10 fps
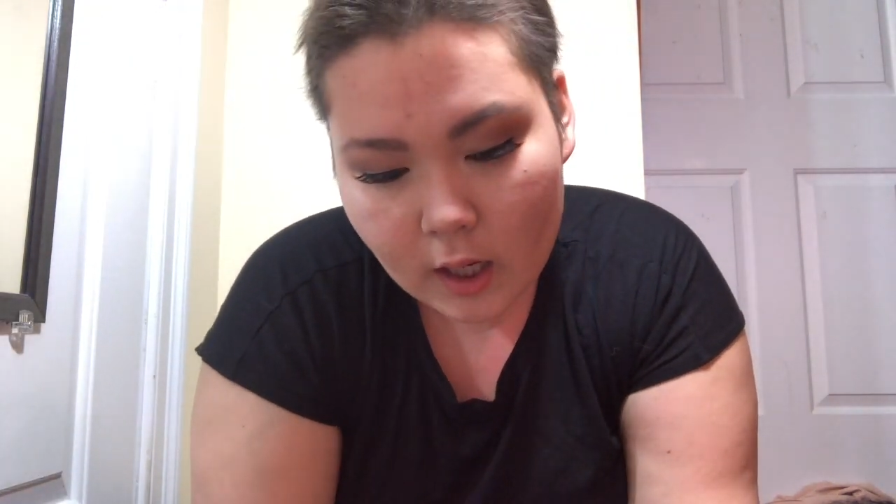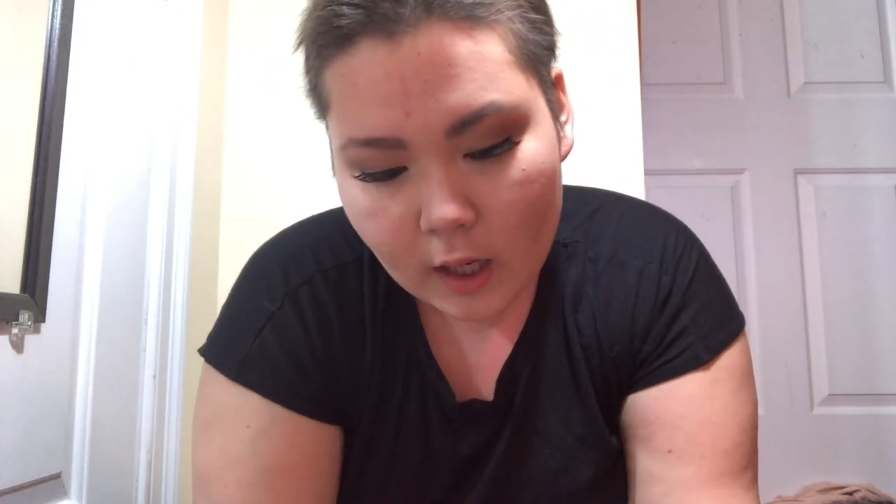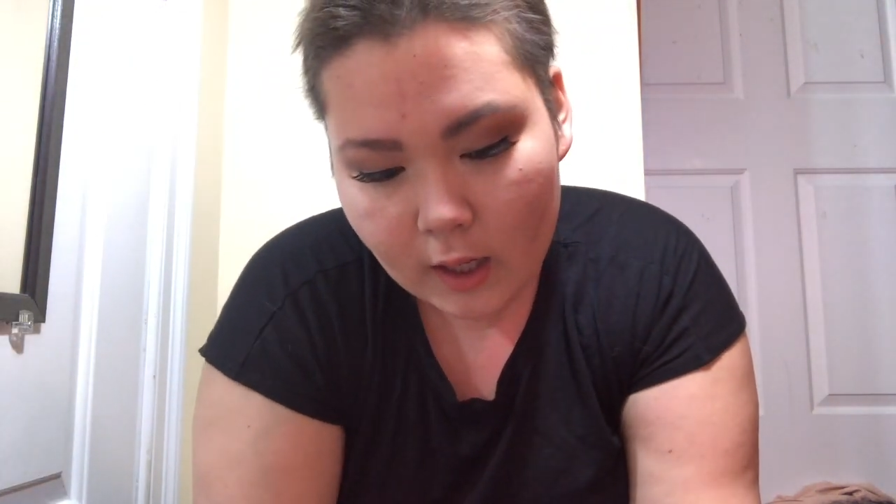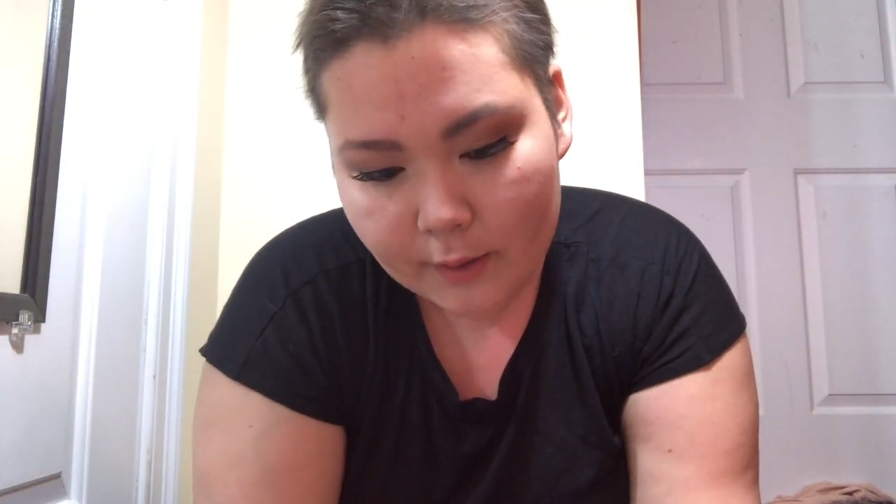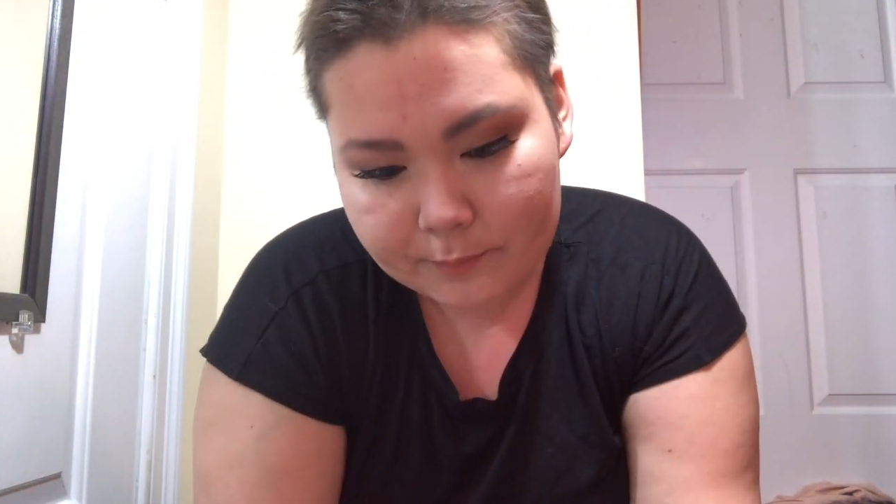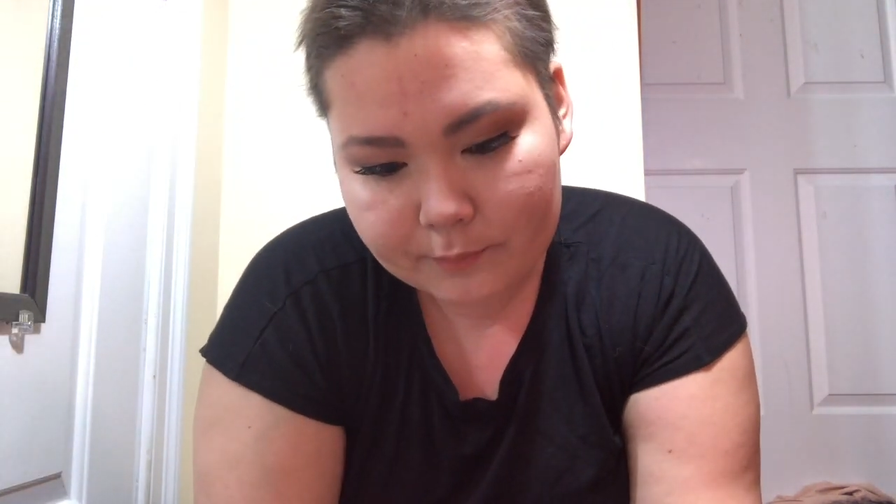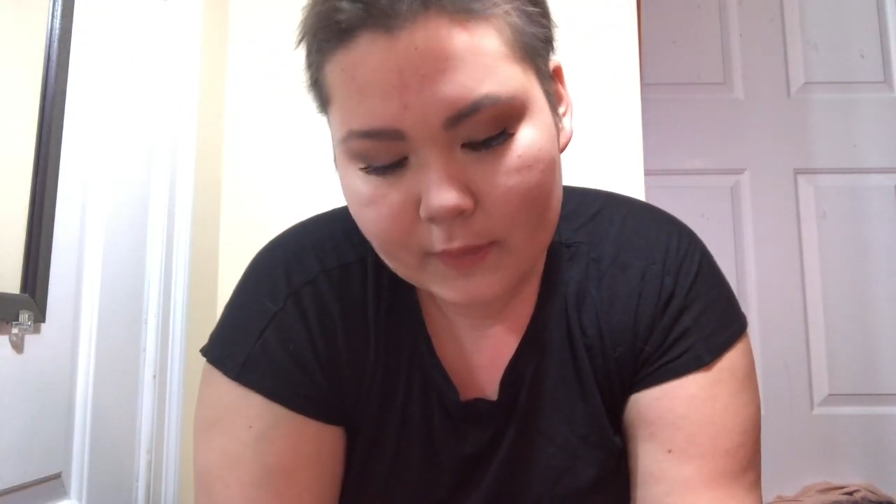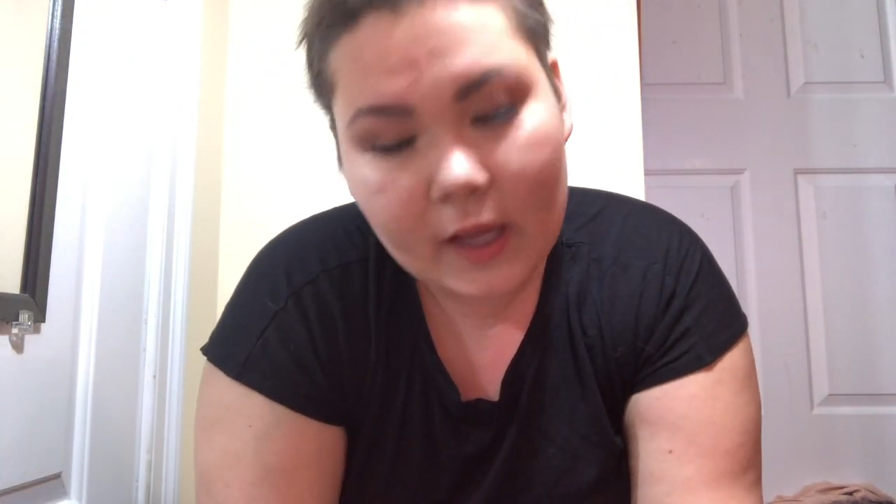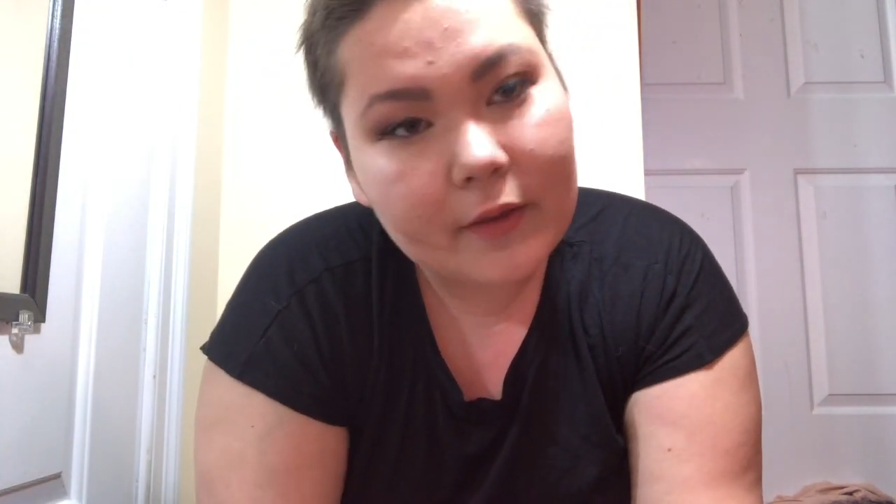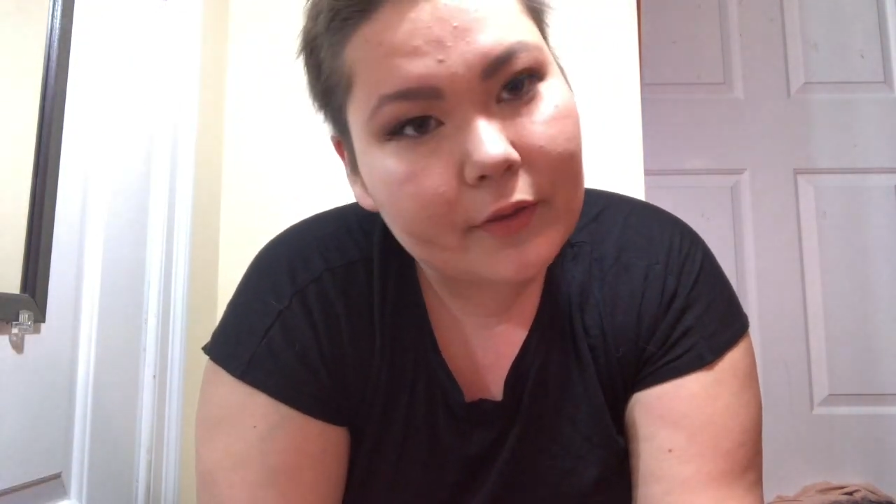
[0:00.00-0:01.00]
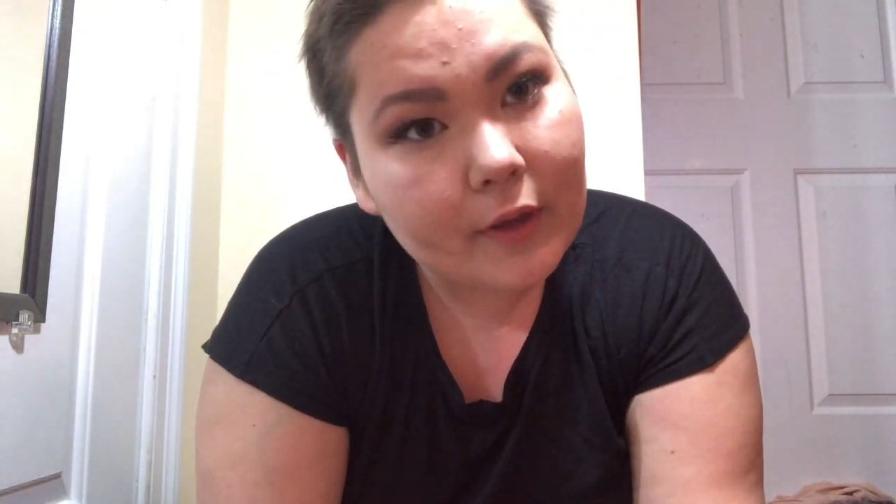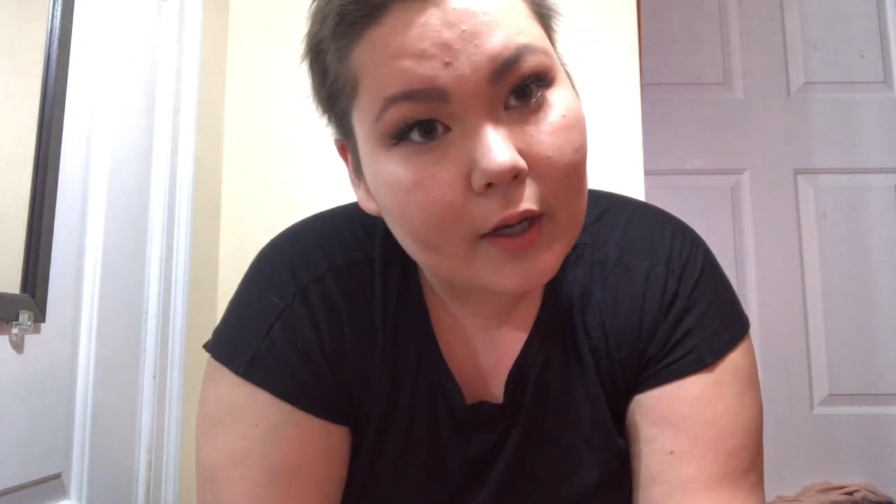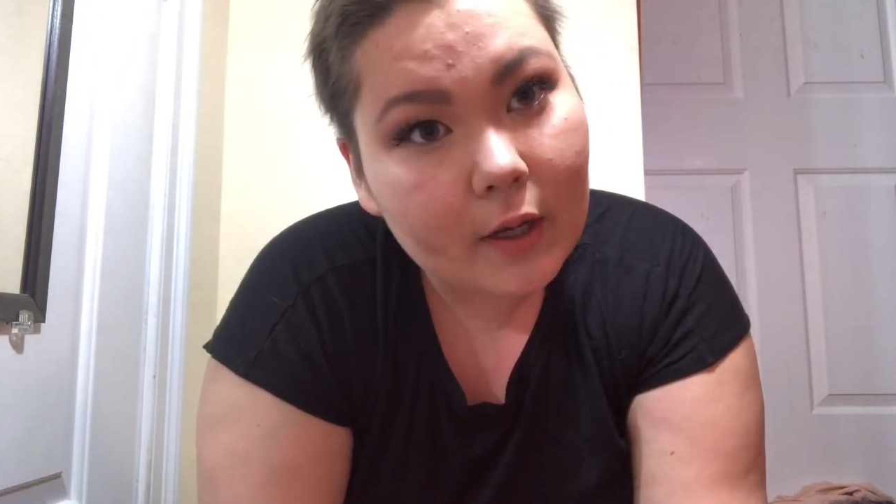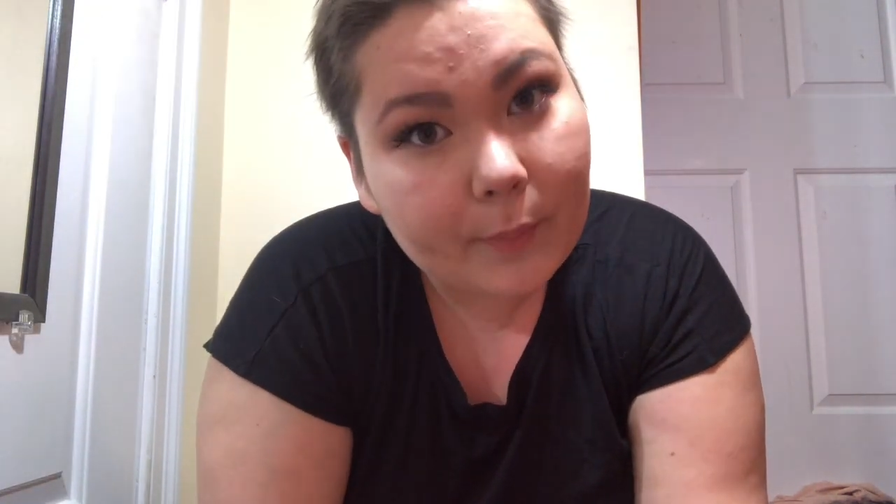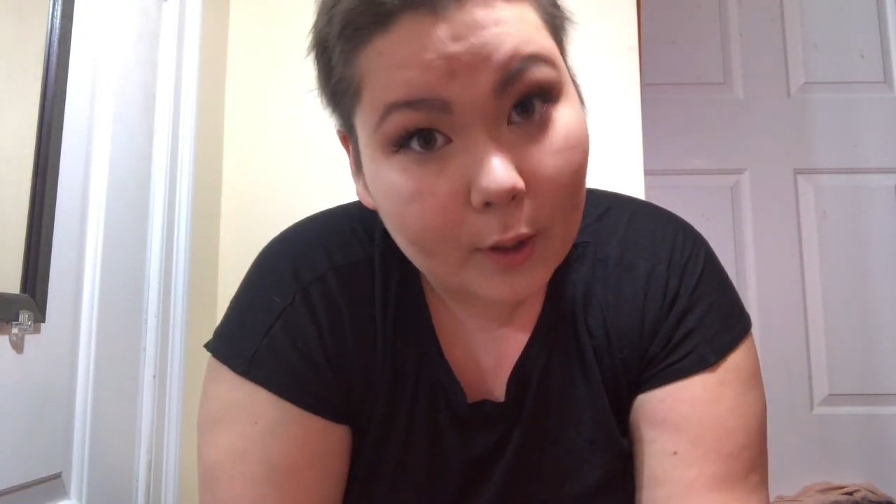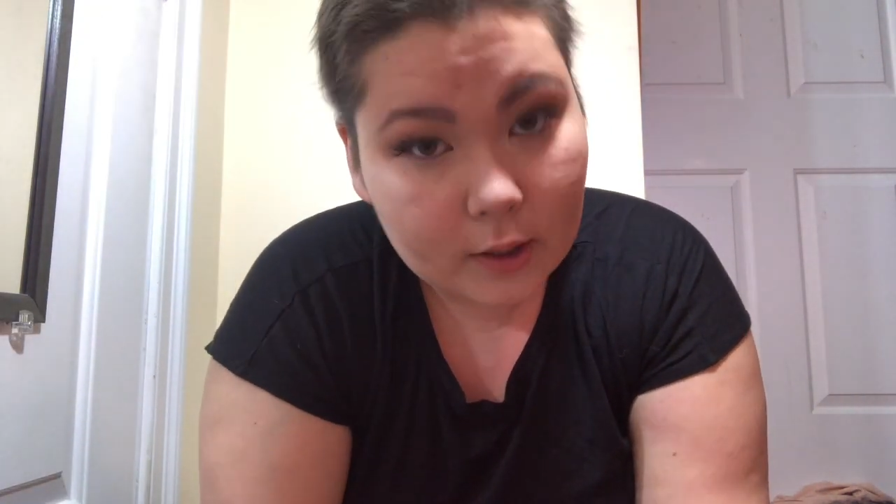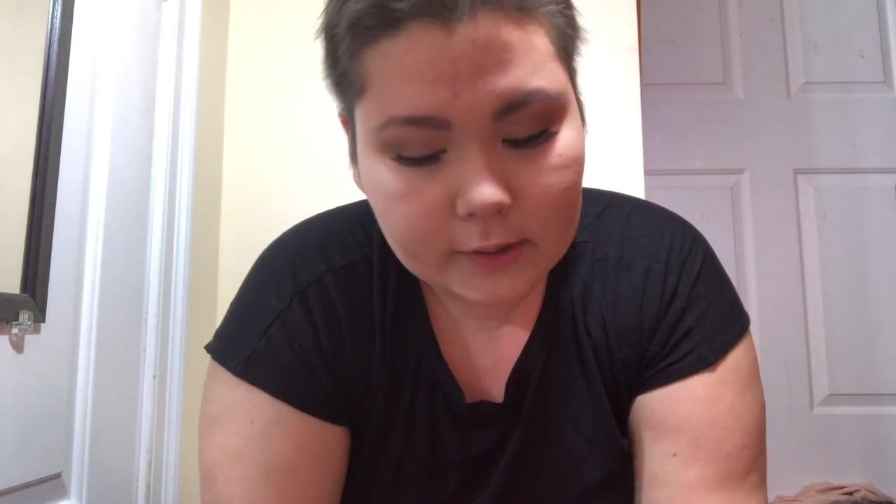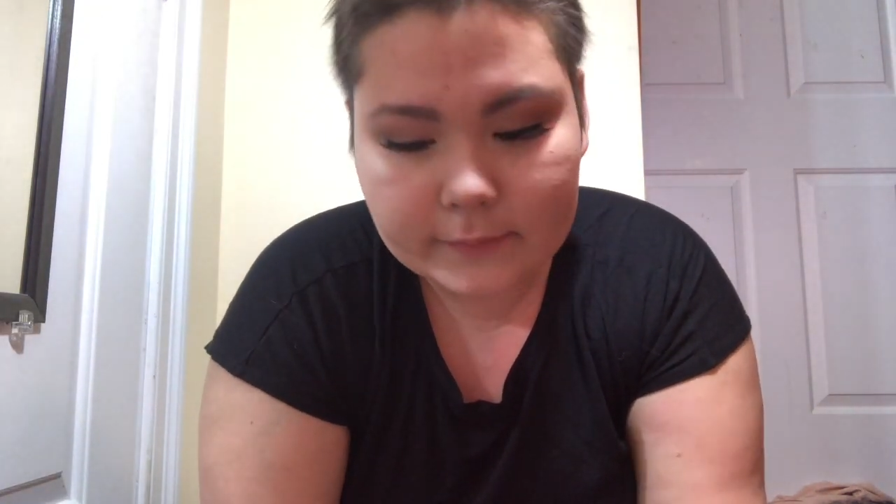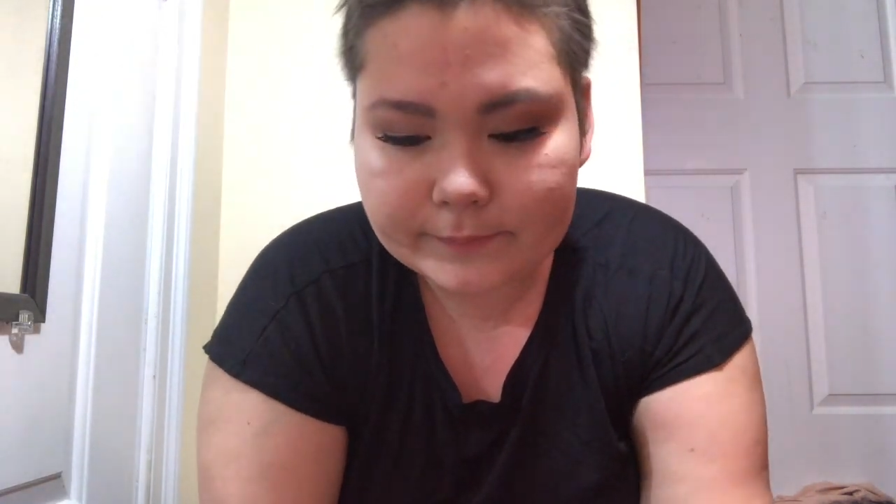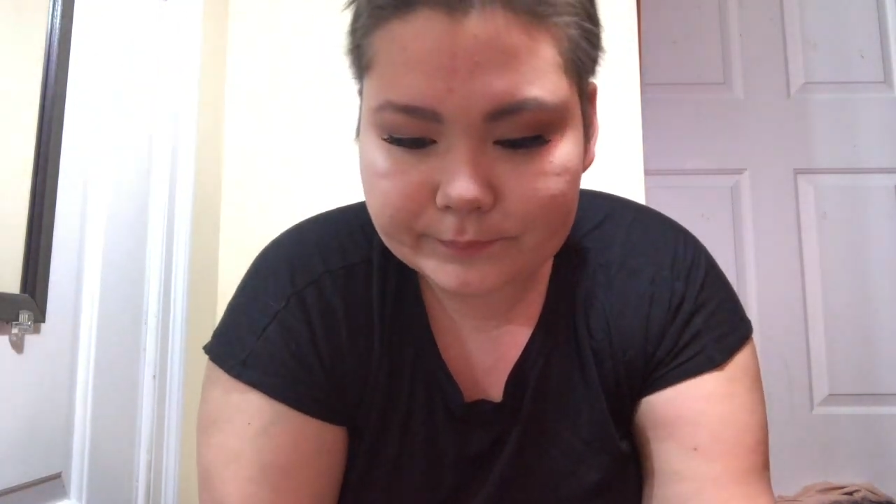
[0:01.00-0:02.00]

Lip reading: and the part.